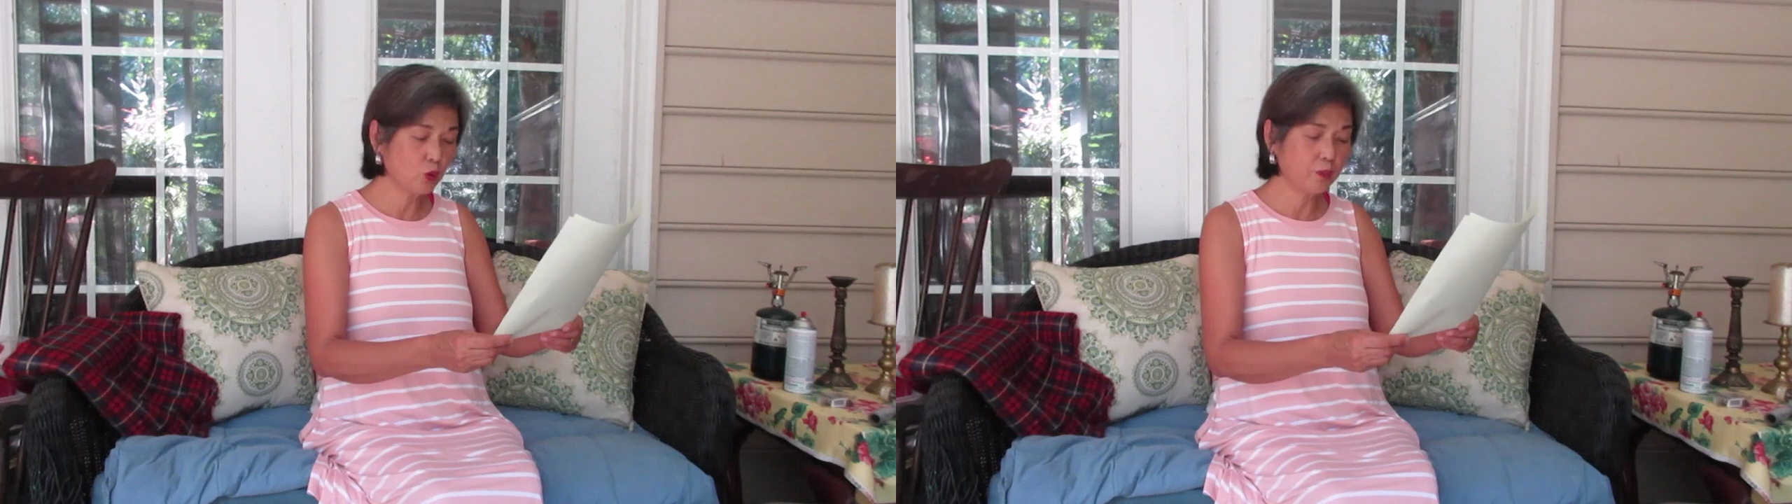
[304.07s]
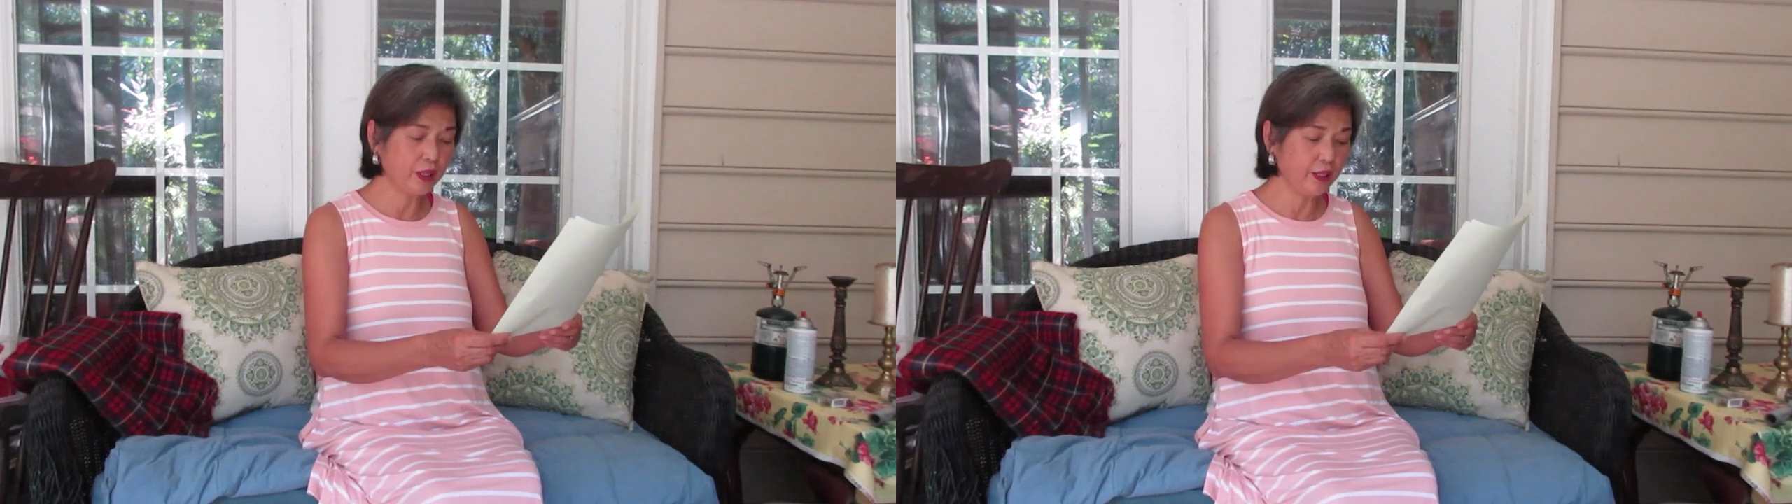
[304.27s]

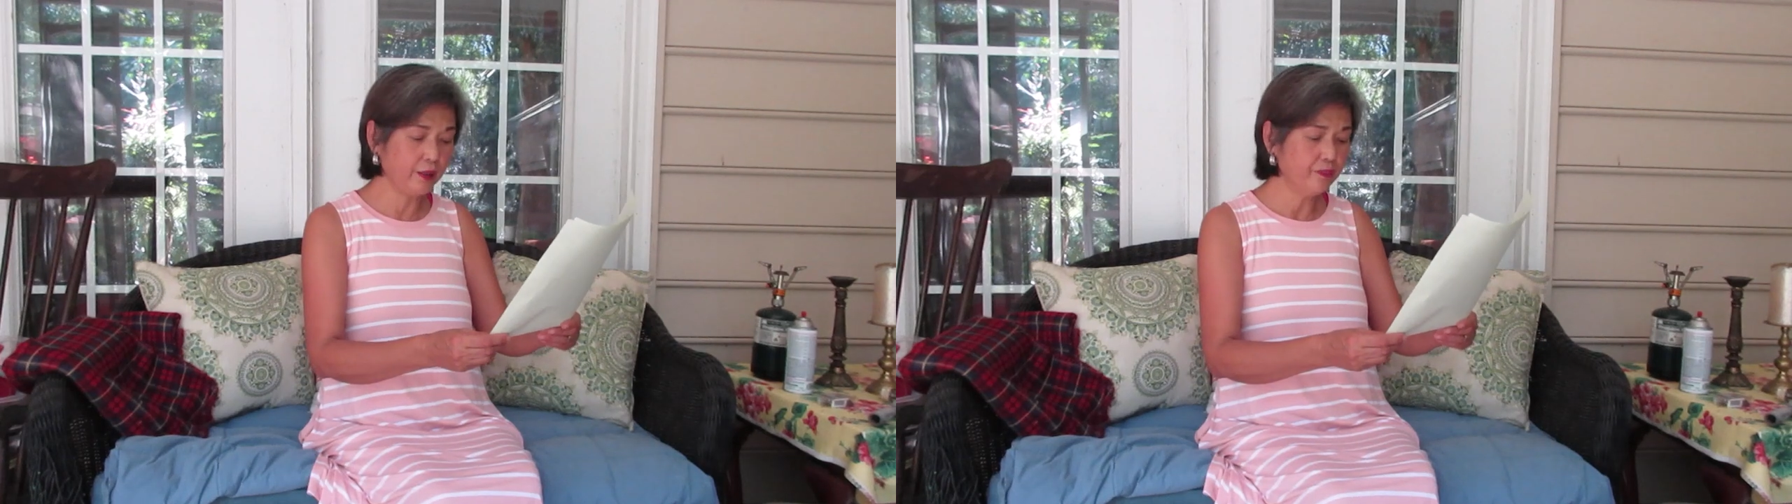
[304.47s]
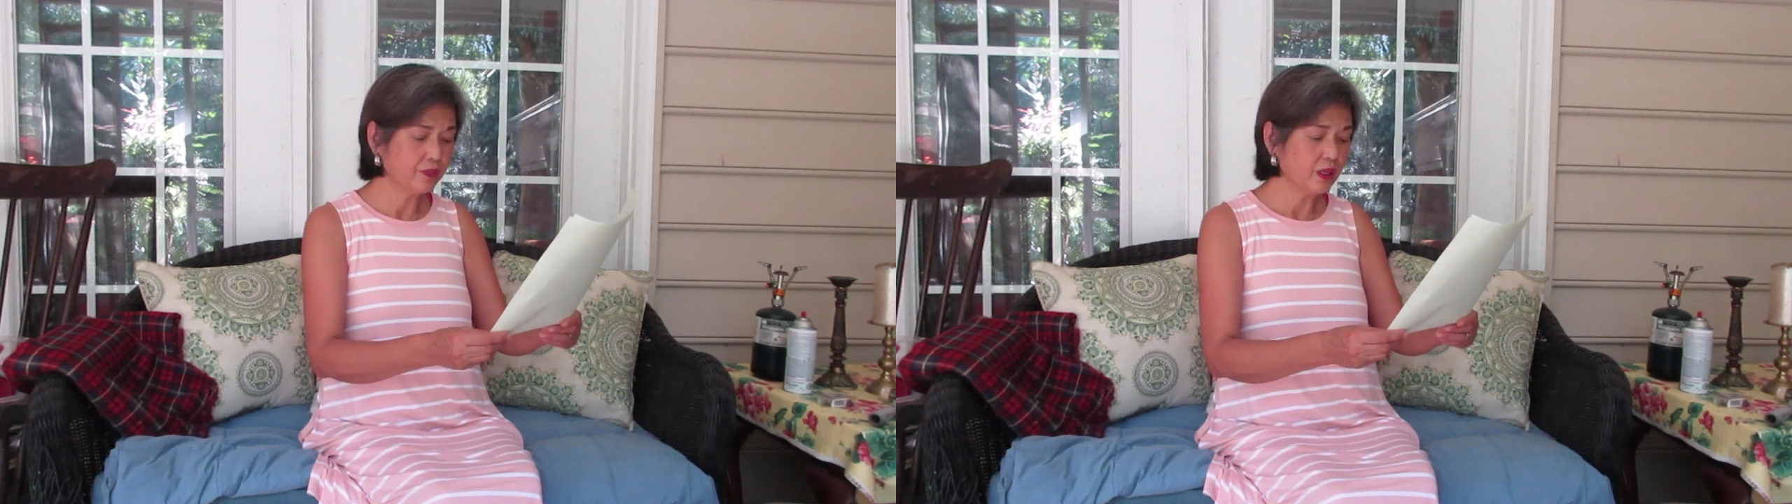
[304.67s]
to be
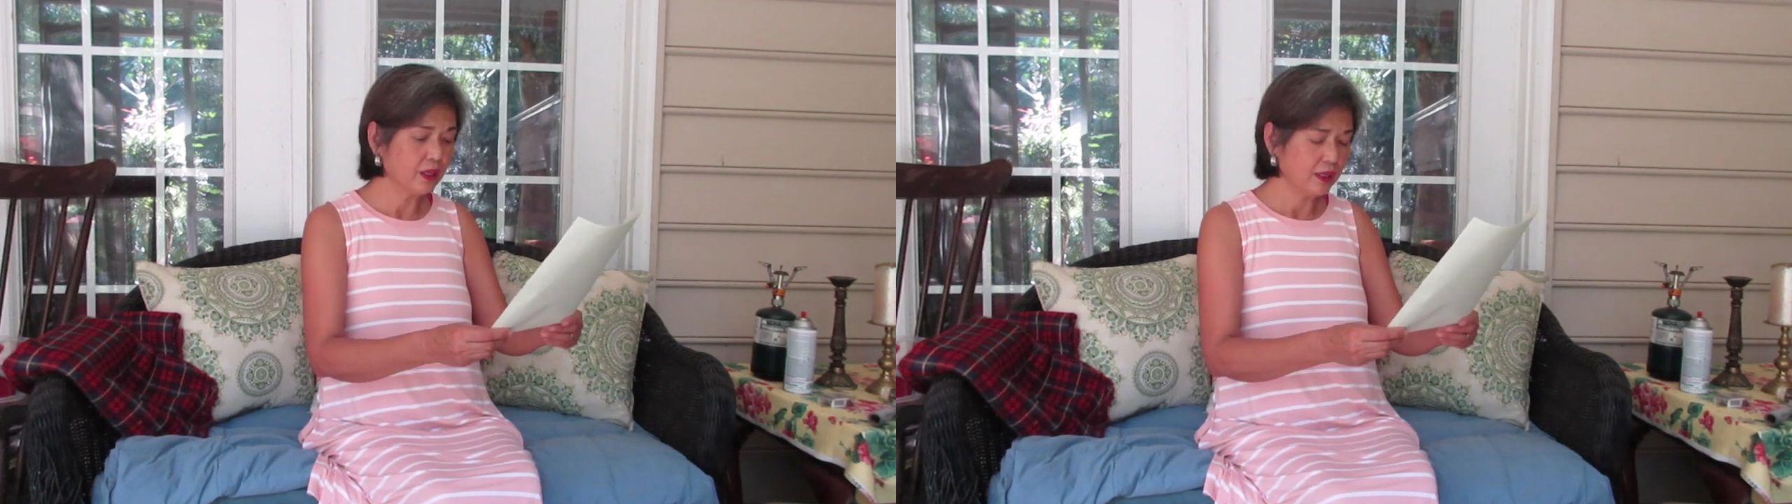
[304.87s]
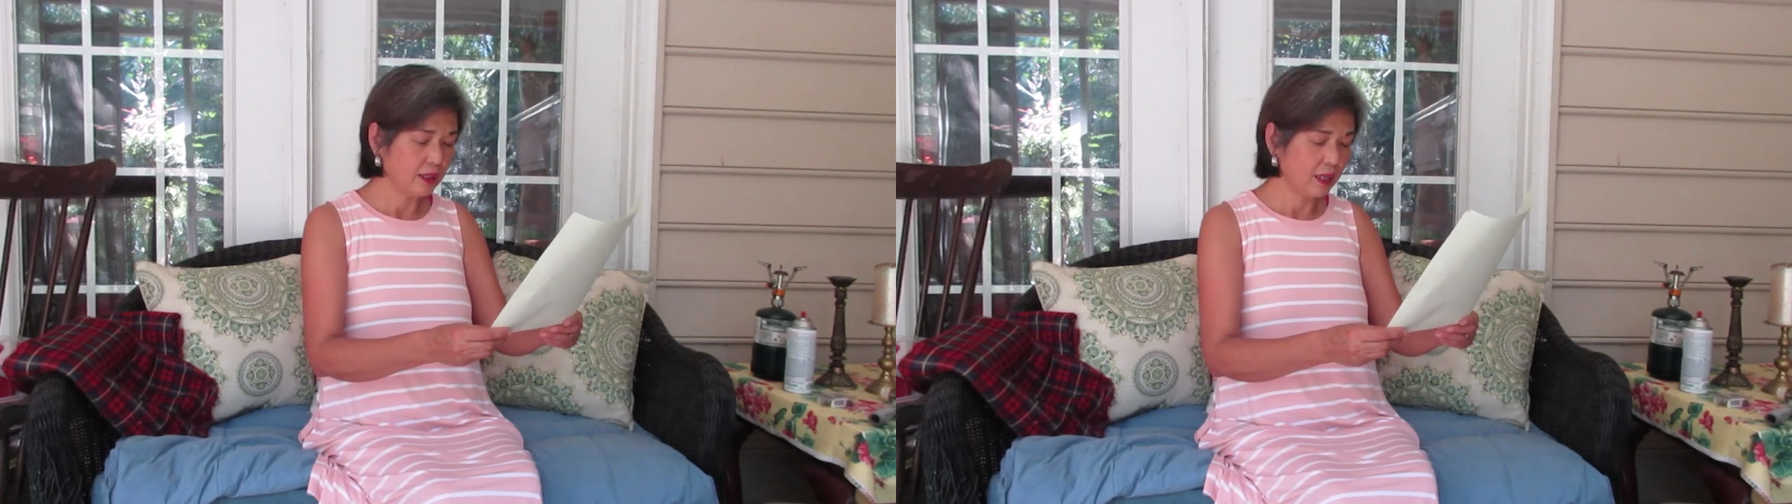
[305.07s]

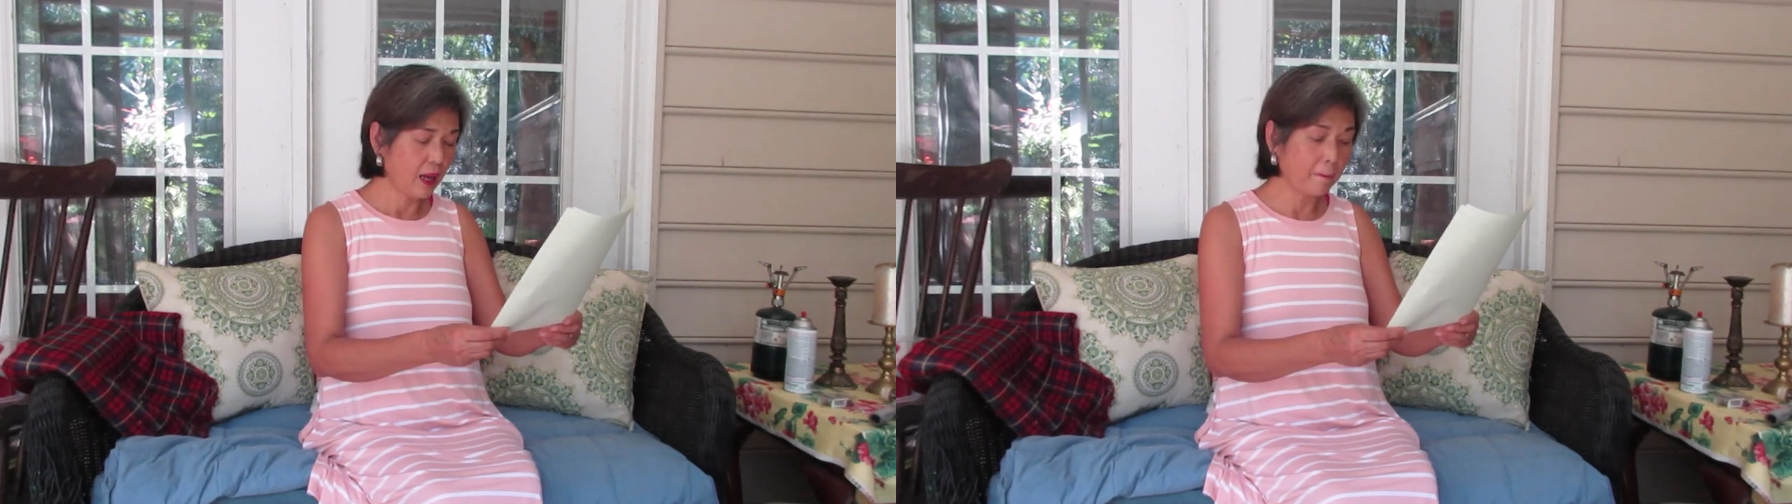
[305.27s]
a